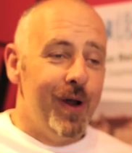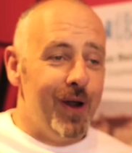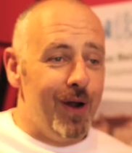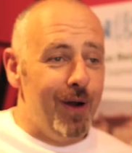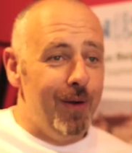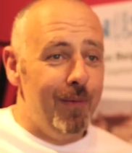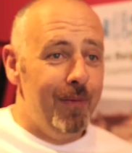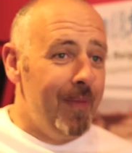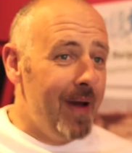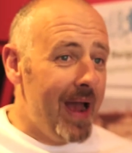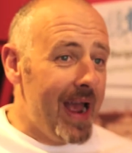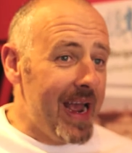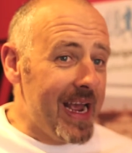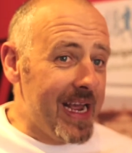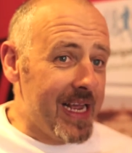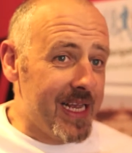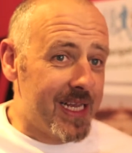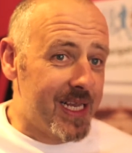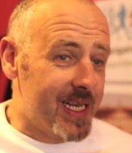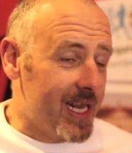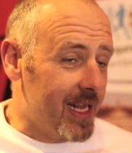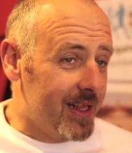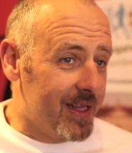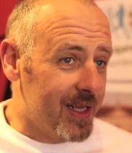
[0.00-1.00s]
are
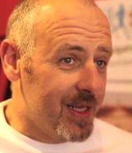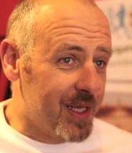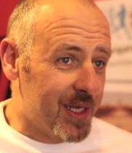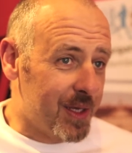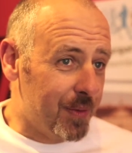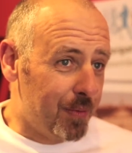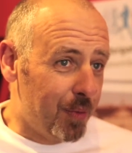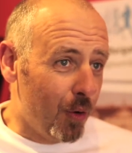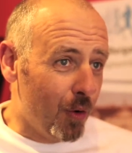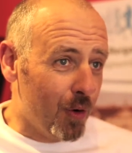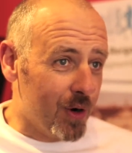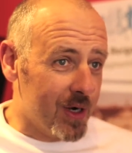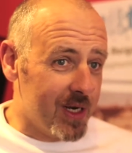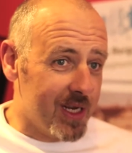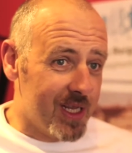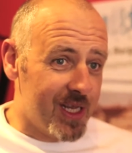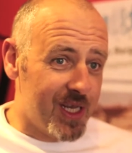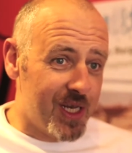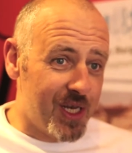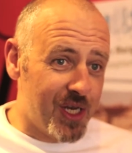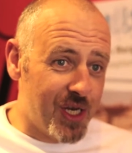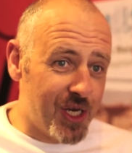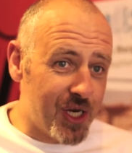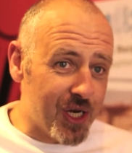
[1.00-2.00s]
amazed at the support.
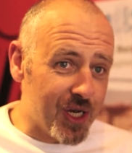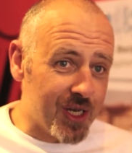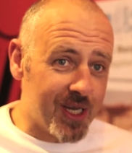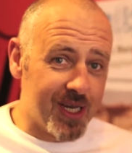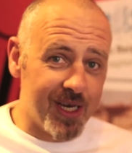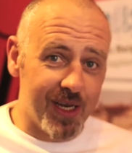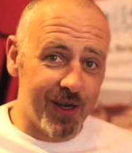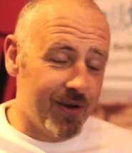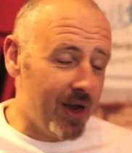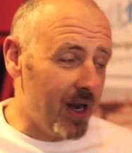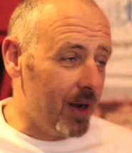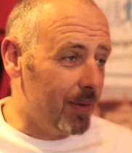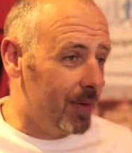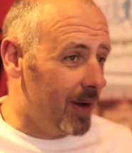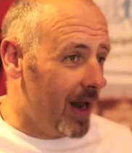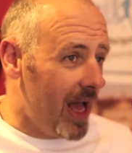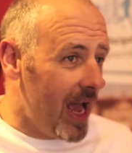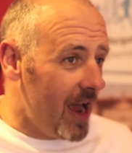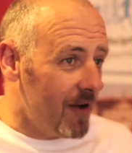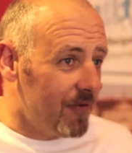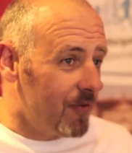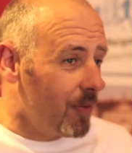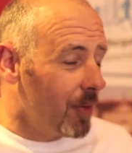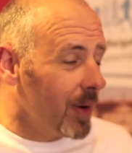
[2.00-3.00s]
It's just incredible.
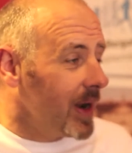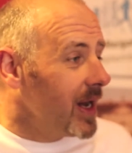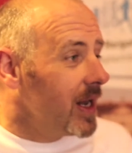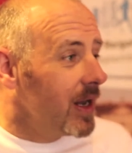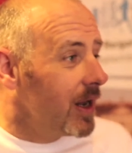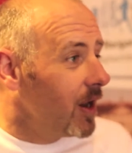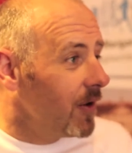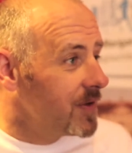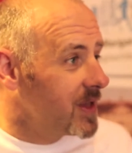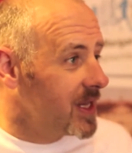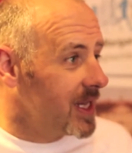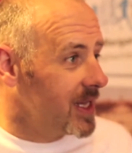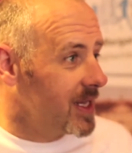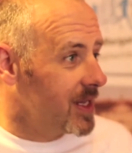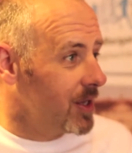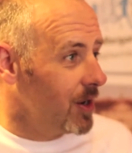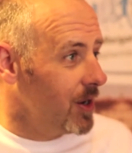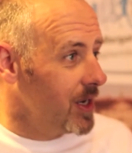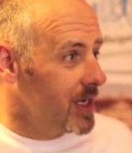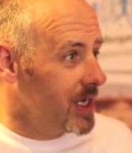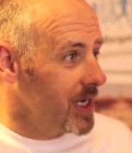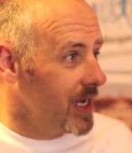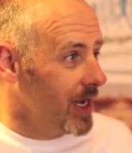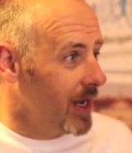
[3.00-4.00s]
Everybody loves this
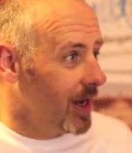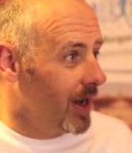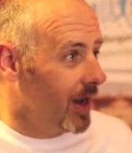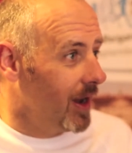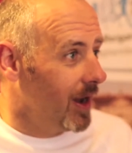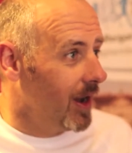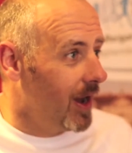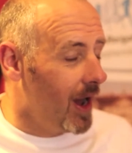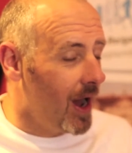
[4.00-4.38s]
idea.